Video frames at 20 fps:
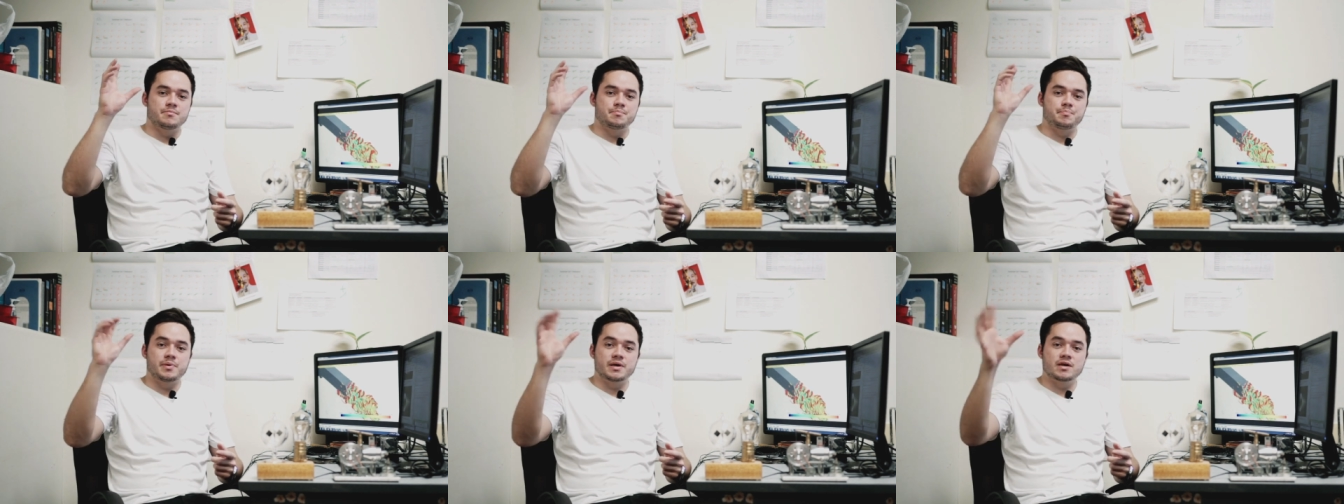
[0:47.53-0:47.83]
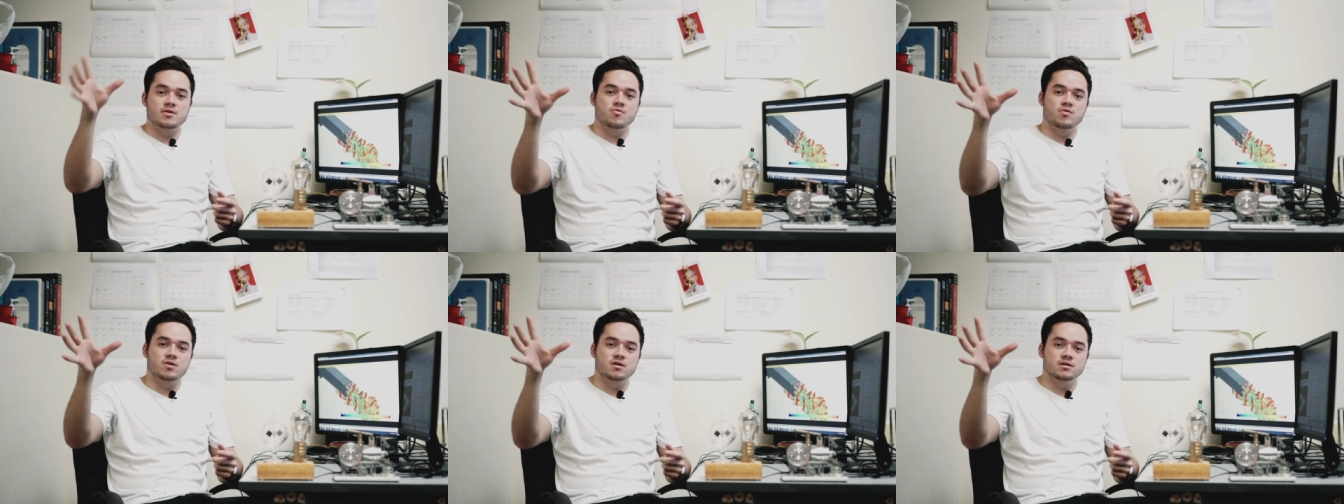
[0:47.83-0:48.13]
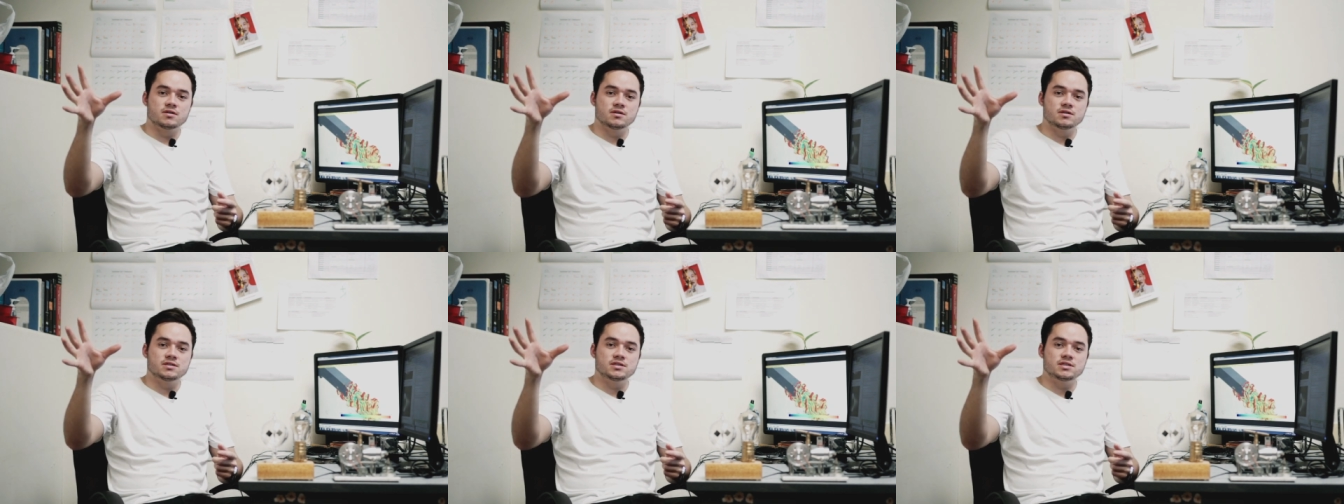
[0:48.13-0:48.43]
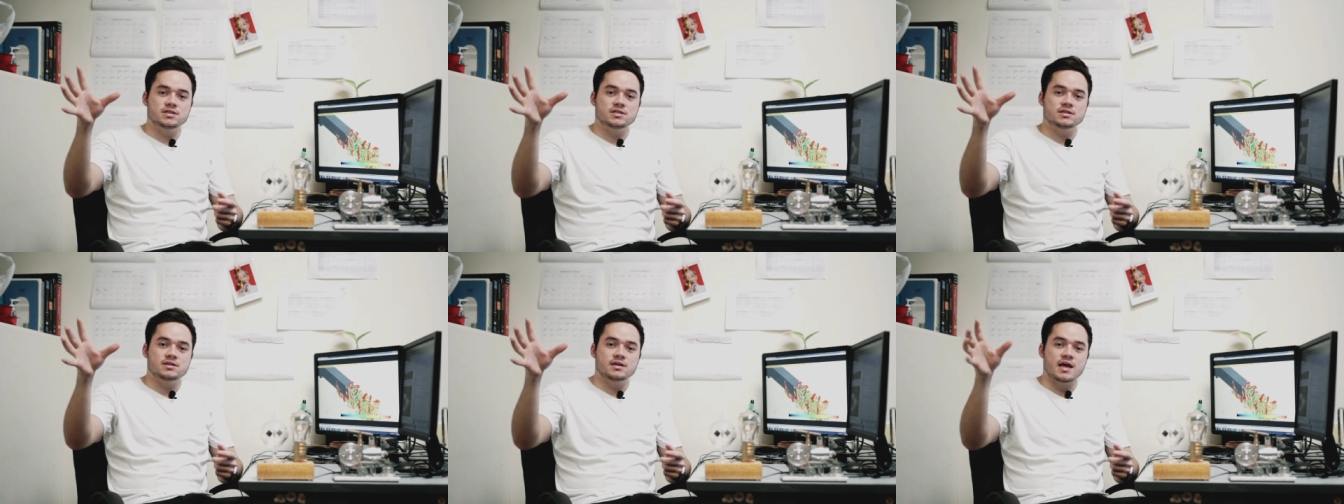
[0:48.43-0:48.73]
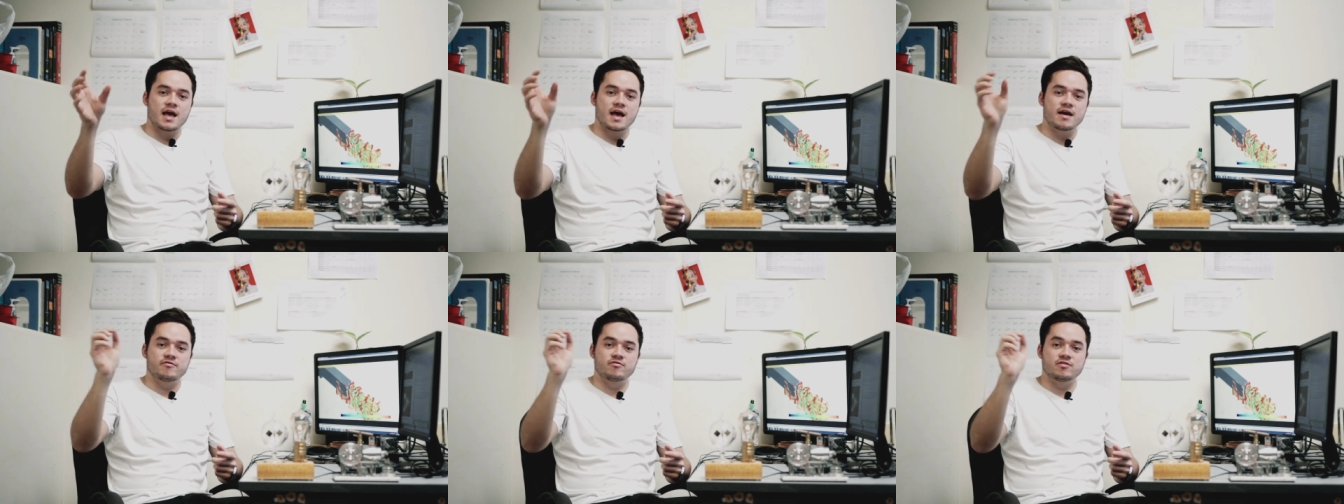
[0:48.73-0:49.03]
Big worlds
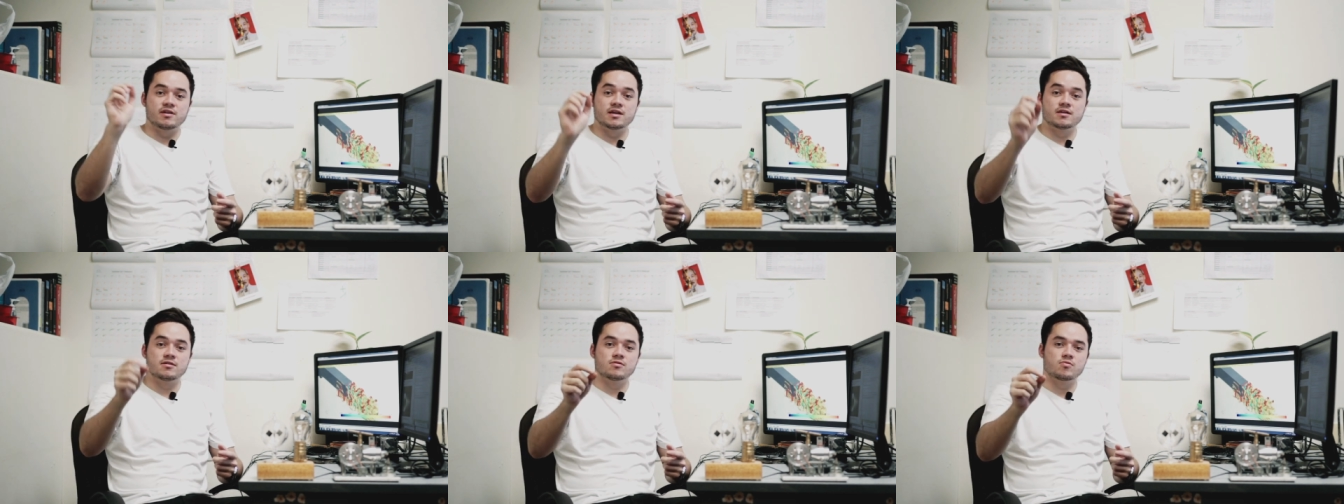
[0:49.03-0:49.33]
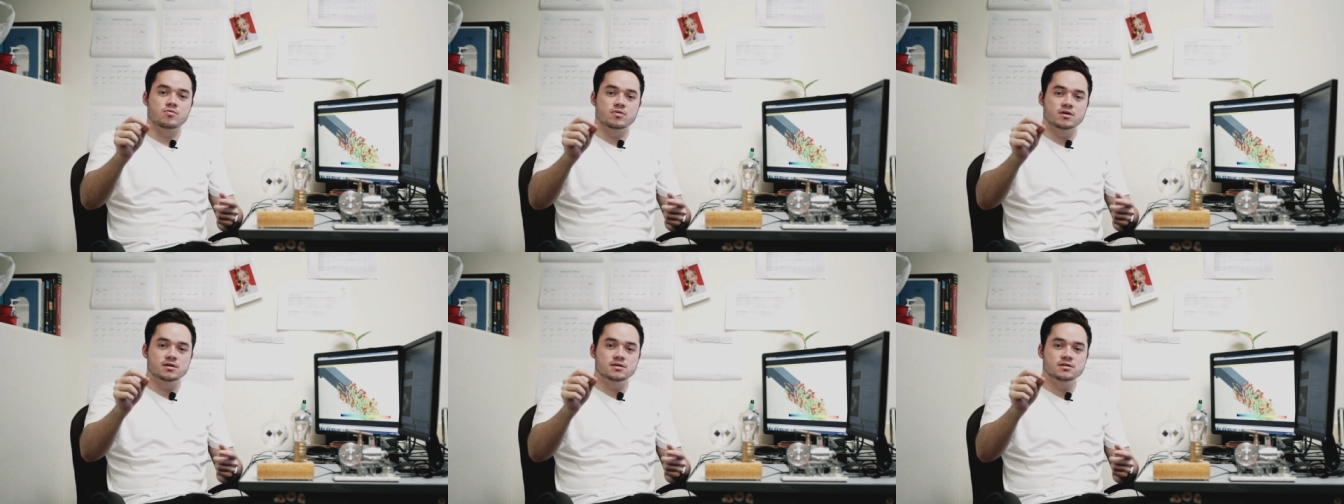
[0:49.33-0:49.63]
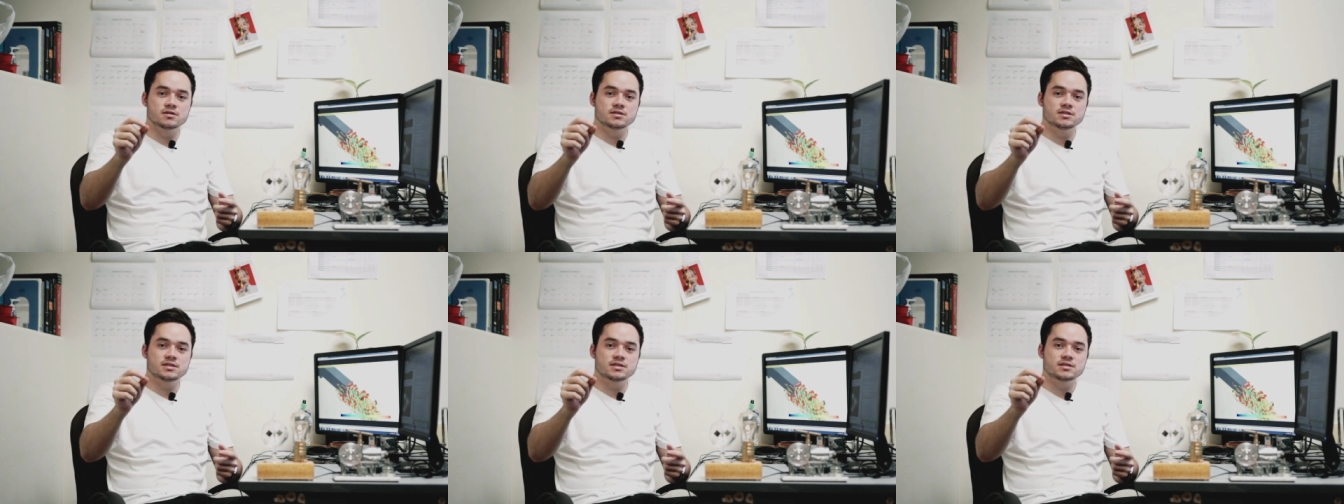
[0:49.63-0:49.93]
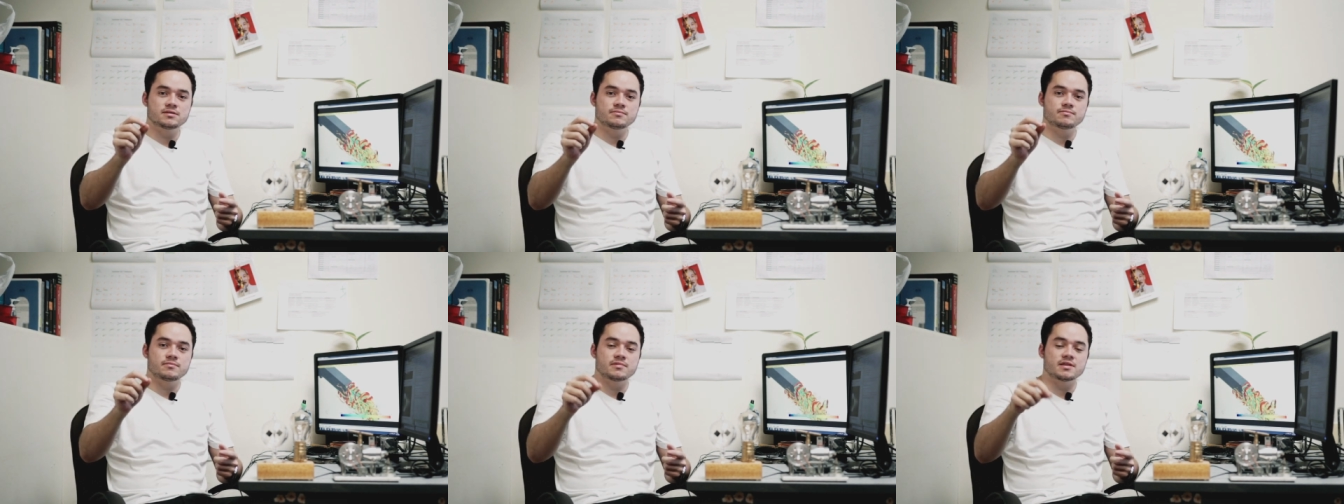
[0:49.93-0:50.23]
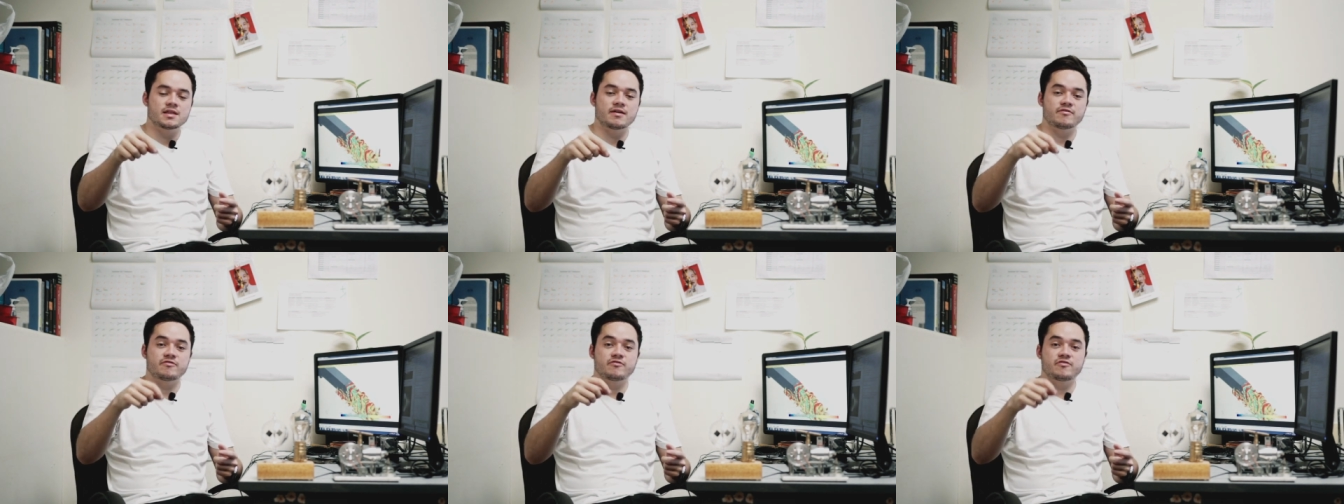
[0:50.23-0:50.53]
have little worlds
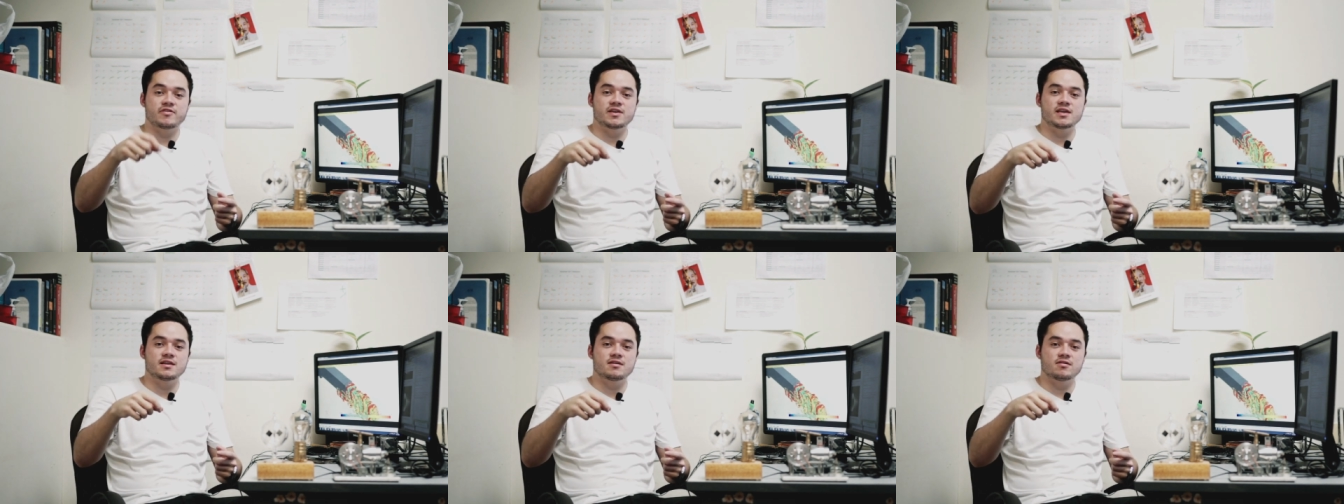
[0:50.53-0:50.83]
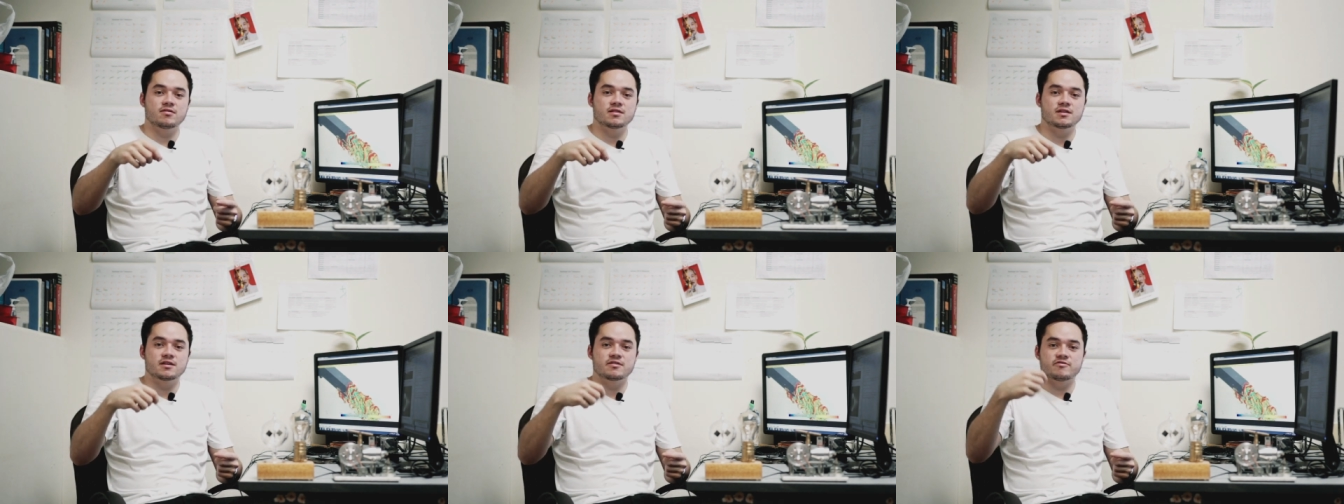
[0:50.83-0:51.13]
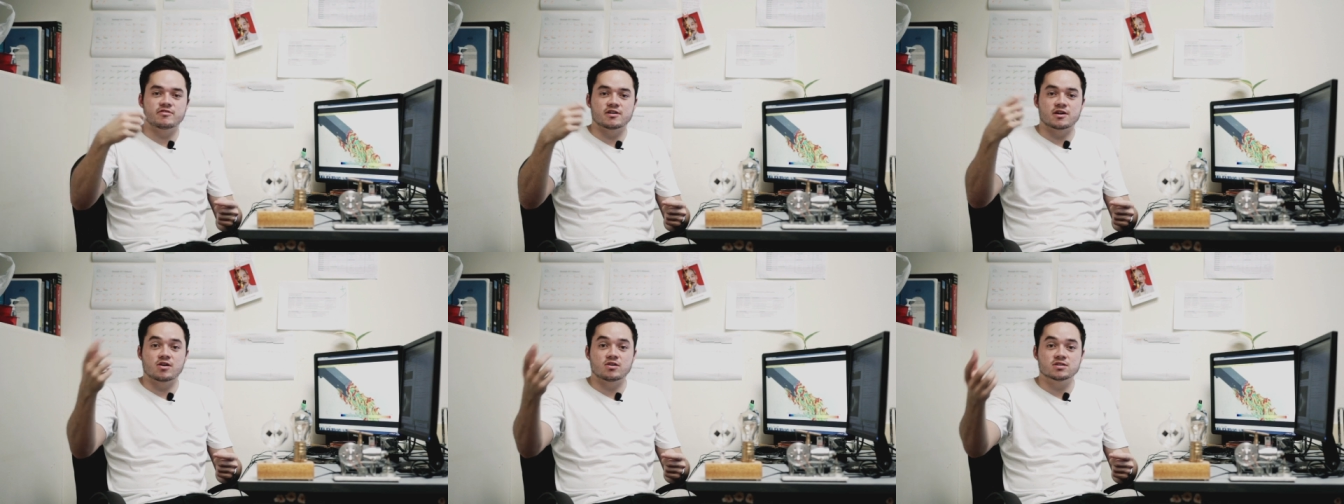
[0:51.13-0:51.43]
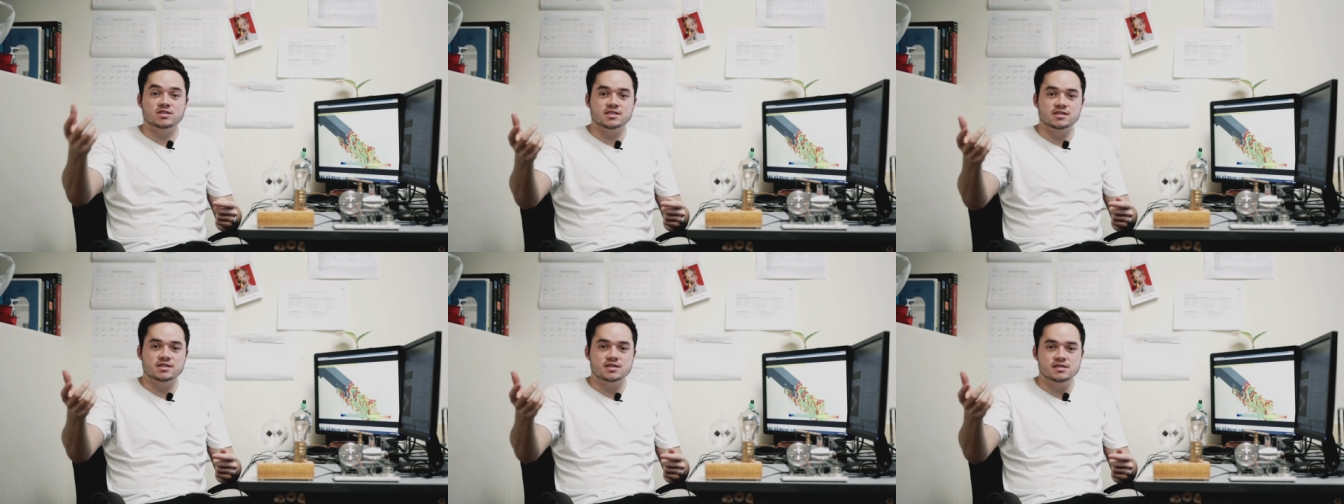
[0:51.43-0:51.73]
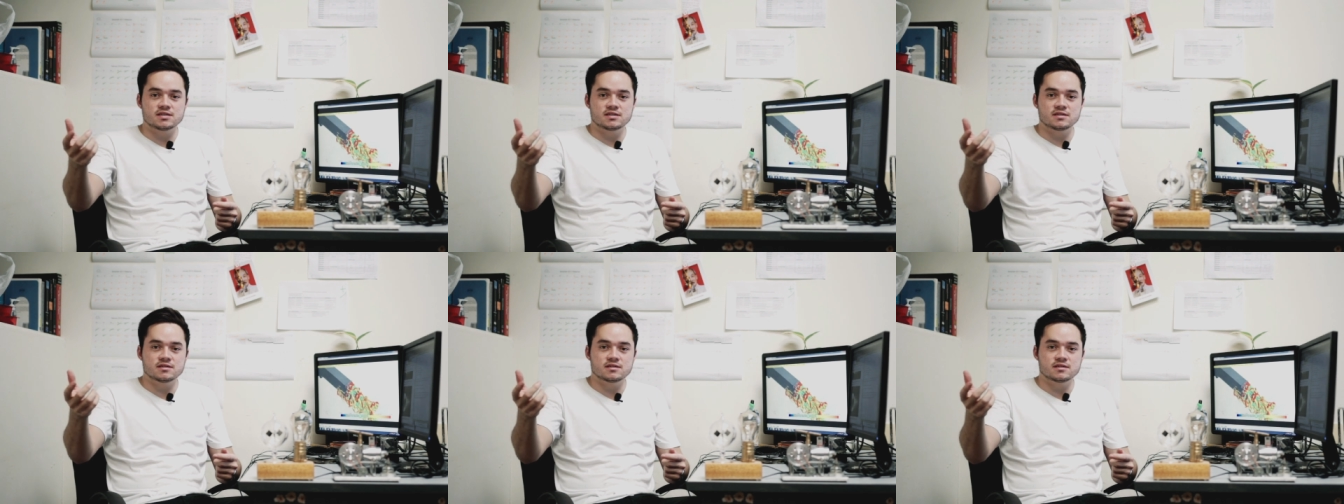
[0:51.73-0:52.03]
that feed on their
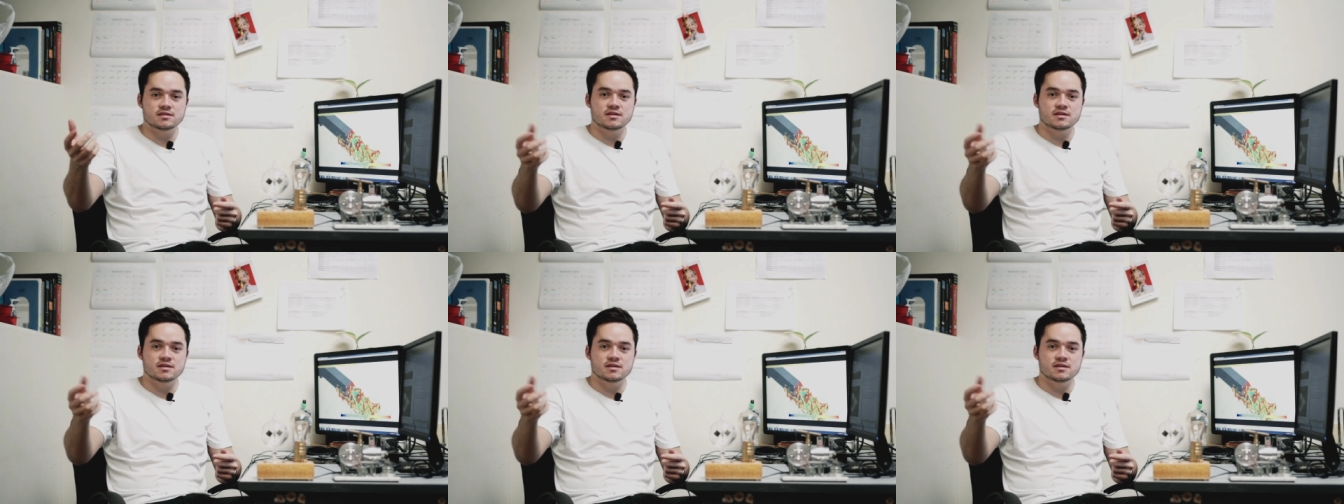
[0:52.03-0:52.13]
velocity,